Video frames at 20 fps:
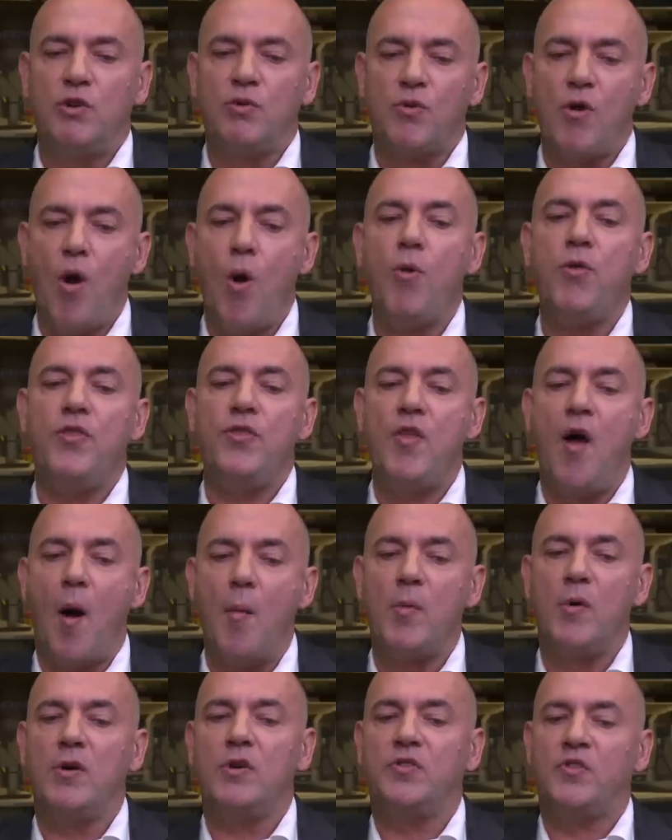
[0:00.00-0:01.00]
growth
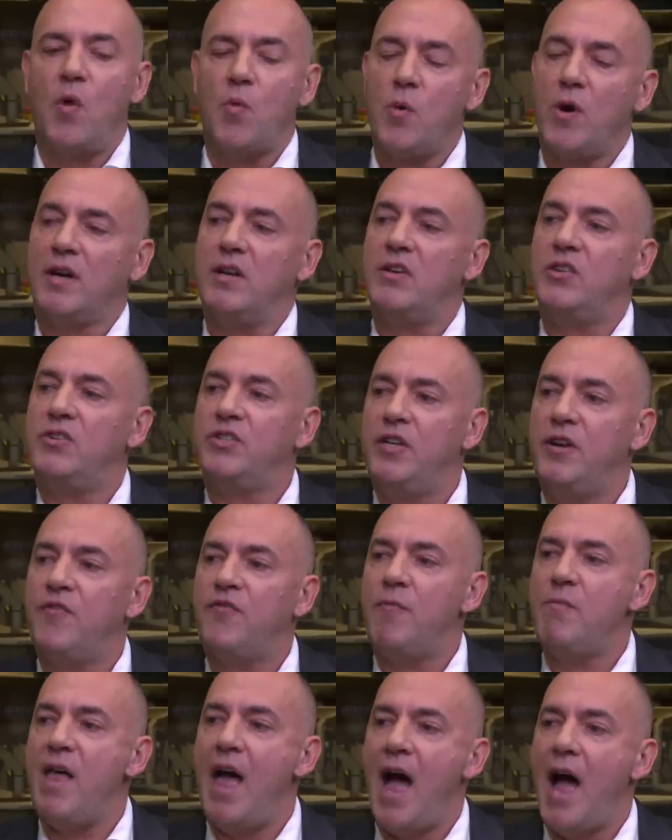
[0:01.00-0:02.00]
numbers that we're going to see
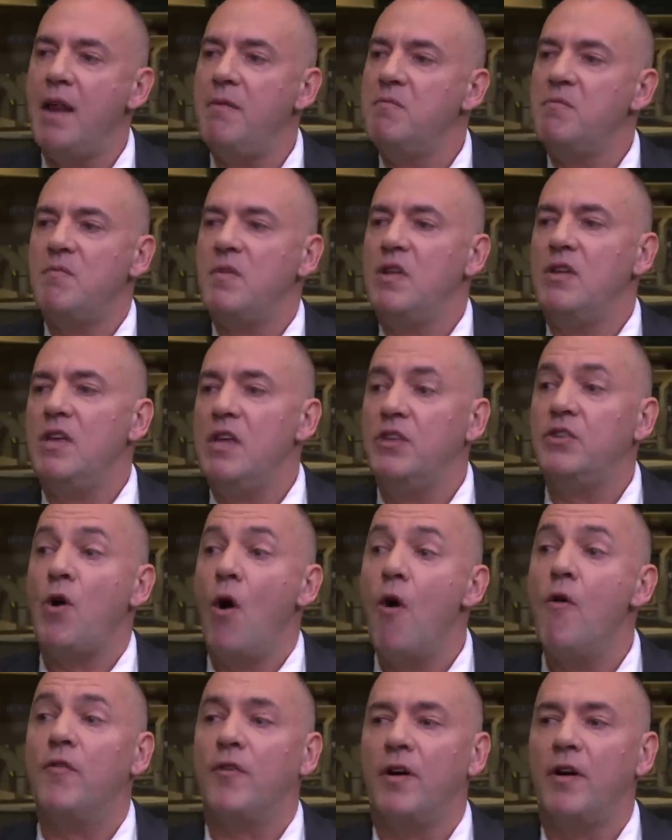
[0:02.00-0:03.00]
from that is, is
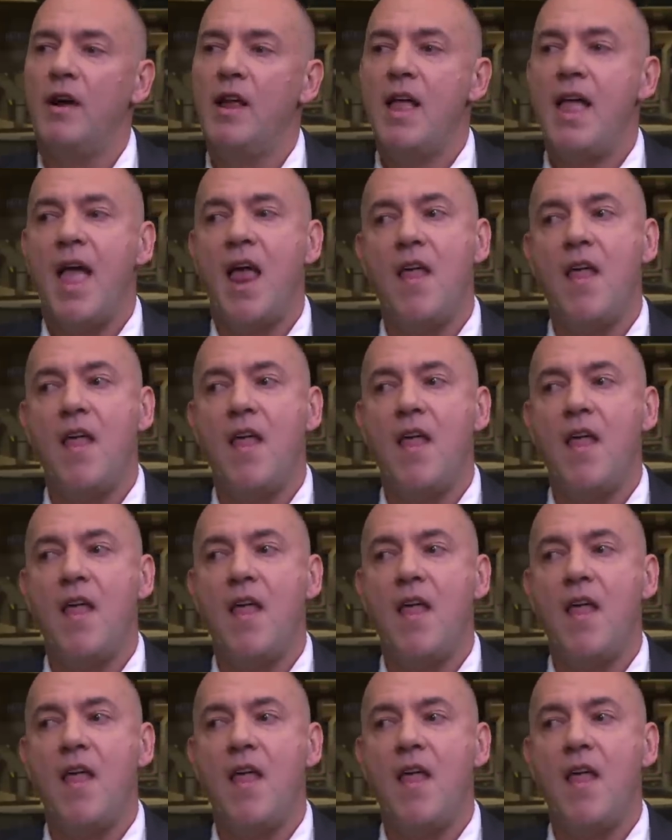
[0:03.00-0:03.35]
over. Mm-hmm.